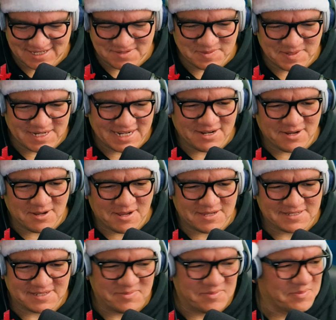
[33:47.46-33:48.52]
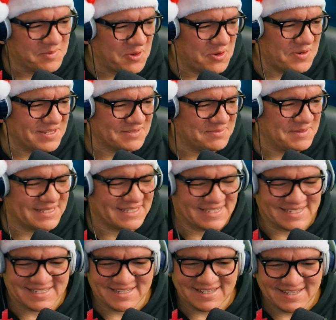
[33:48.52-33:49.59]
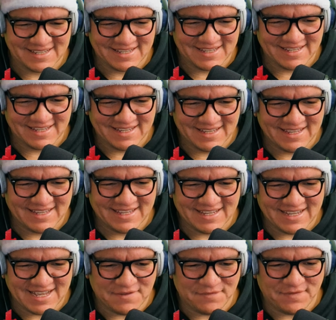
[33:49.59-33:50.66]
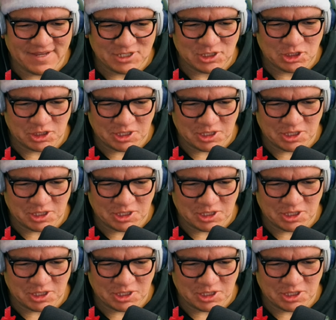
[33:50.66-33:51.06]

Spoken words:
been an awesome Christmas adventure.